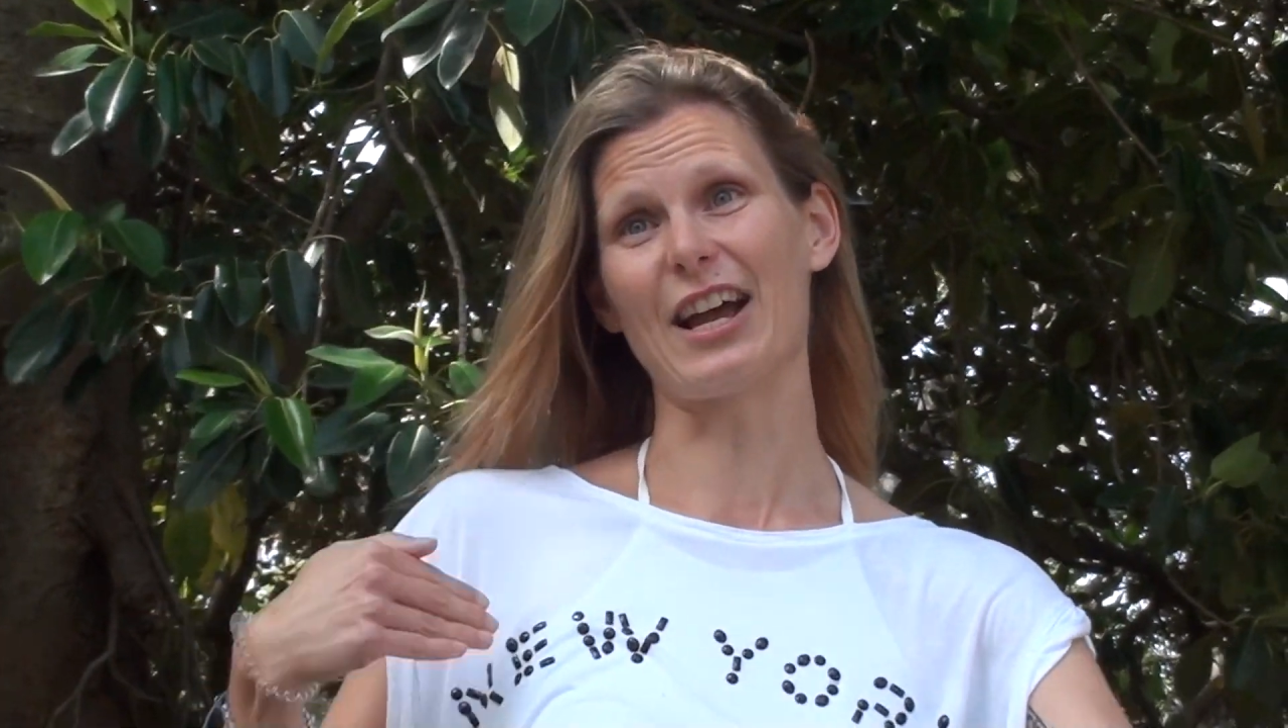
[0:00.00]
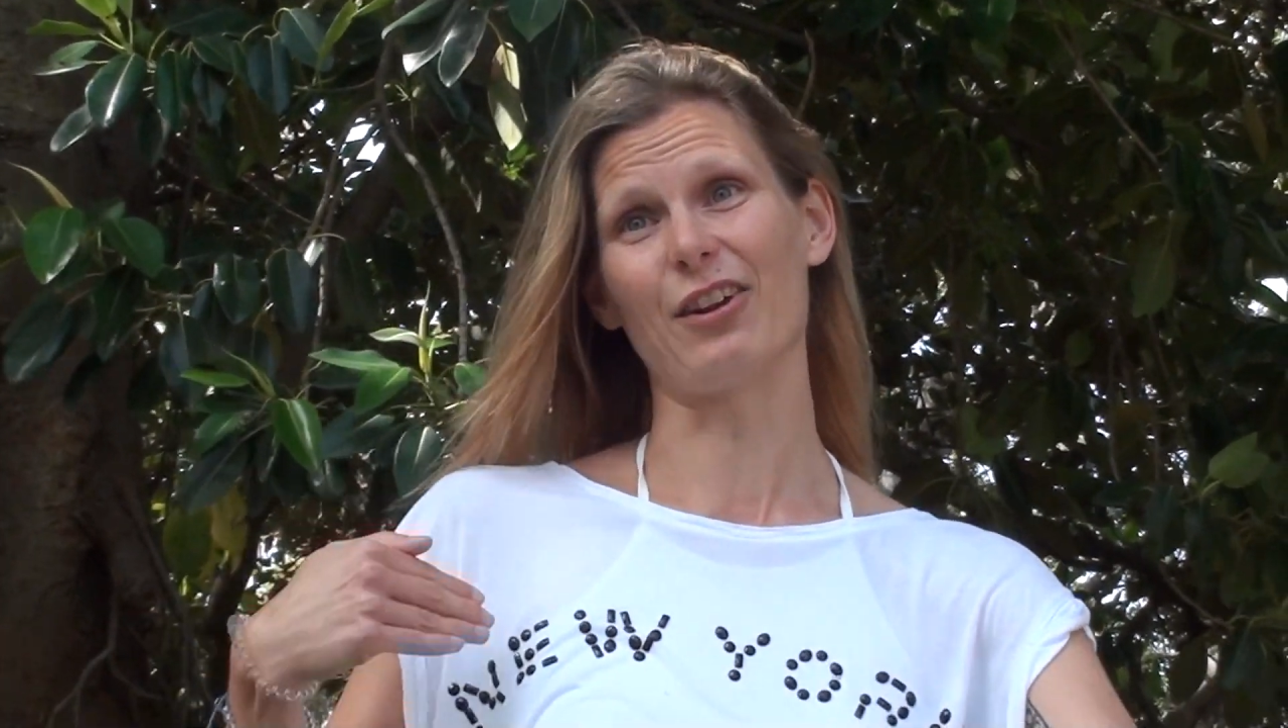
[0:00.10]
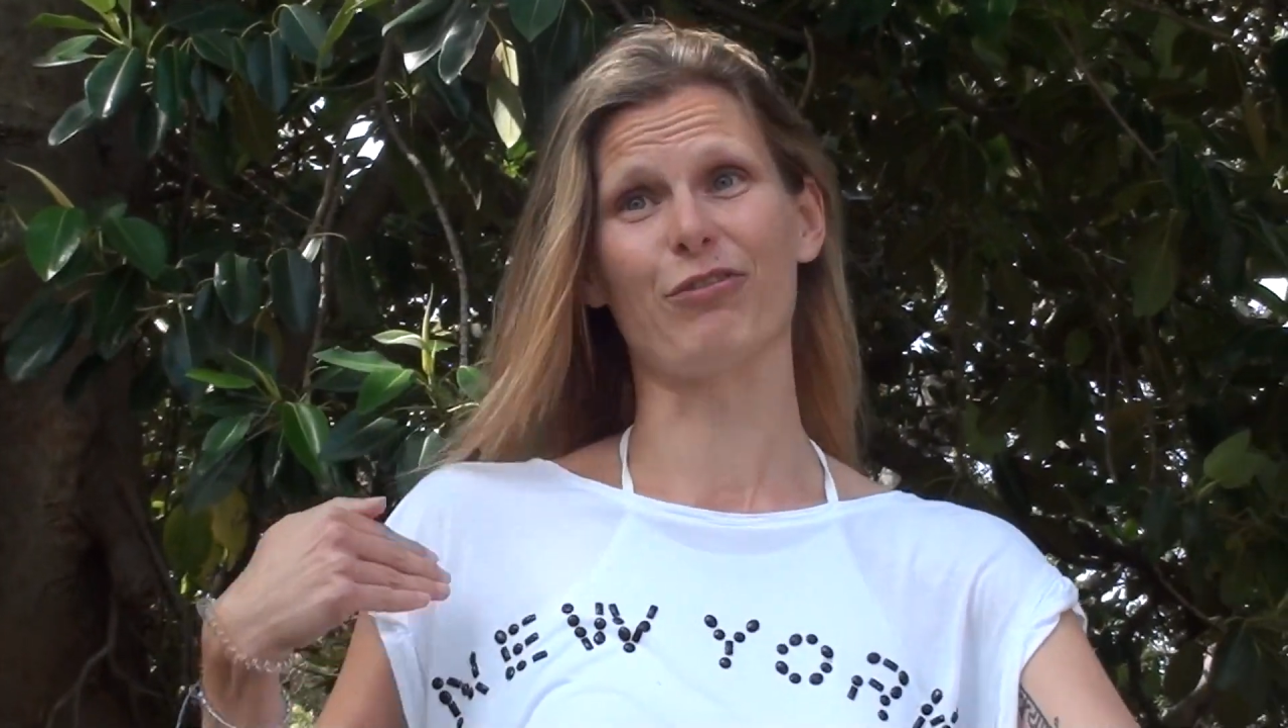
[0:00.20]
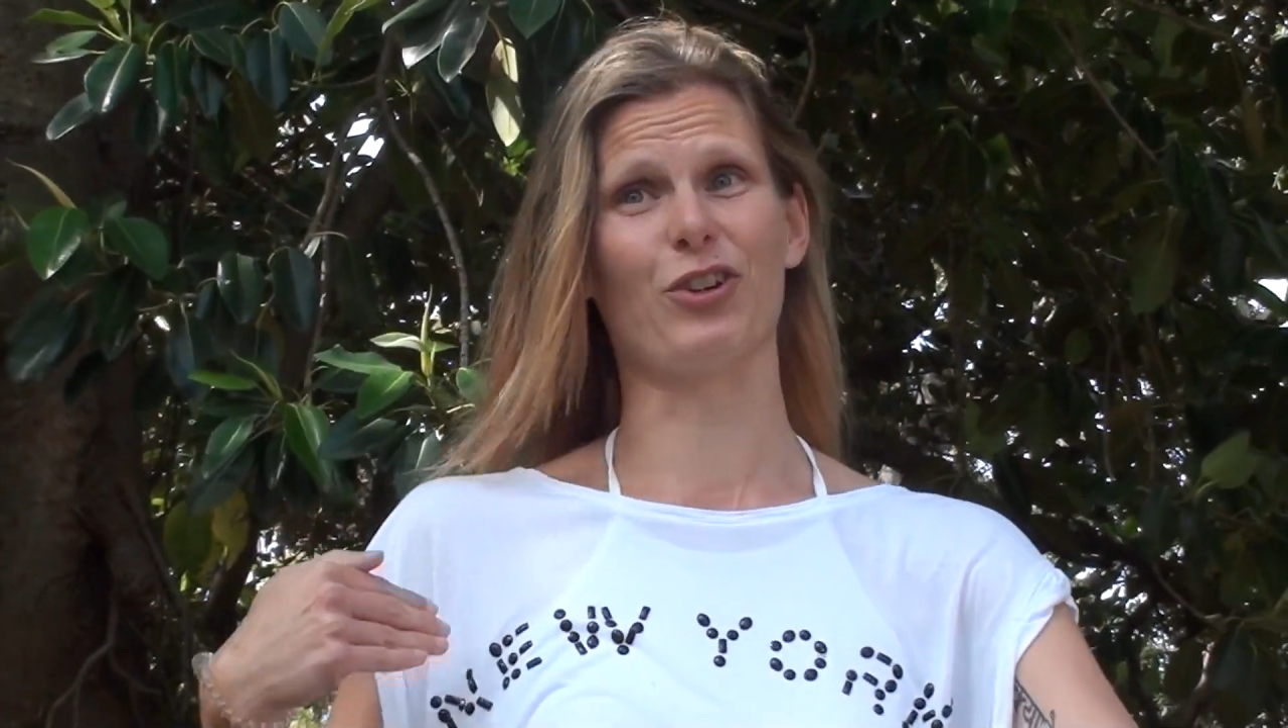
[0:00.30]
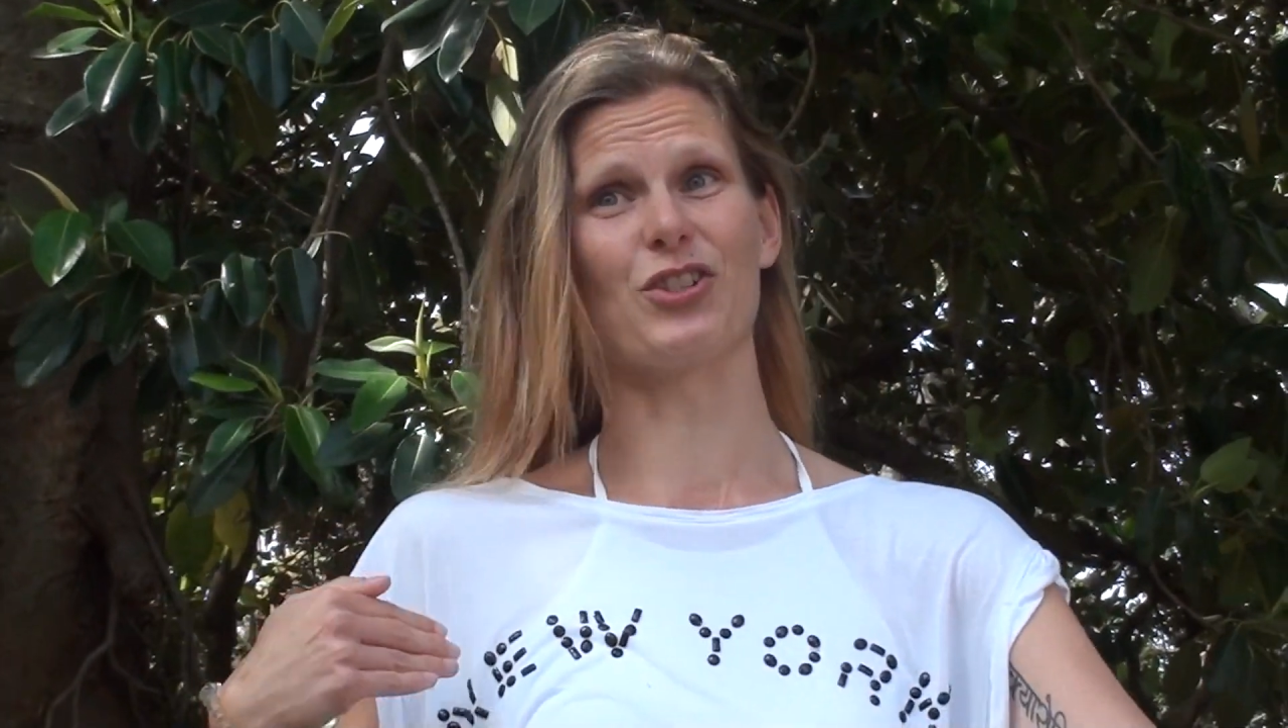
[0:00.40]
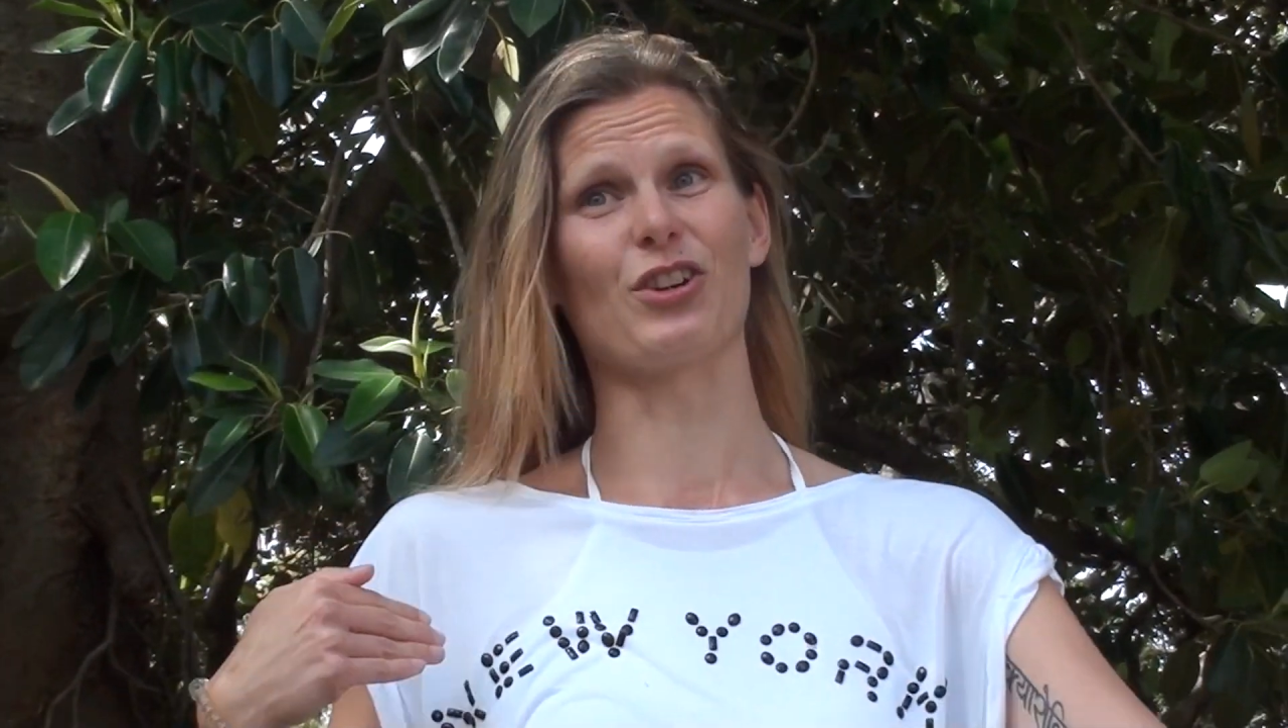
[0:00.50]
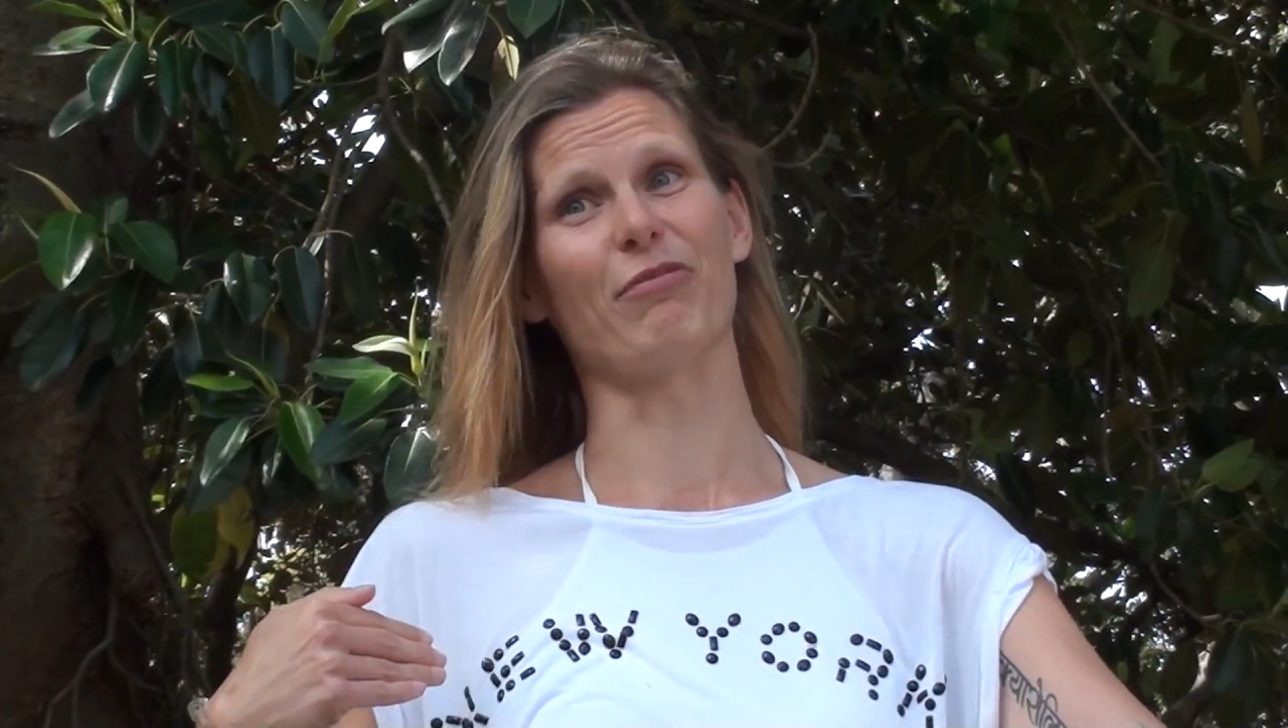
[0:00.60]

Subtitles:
kind of version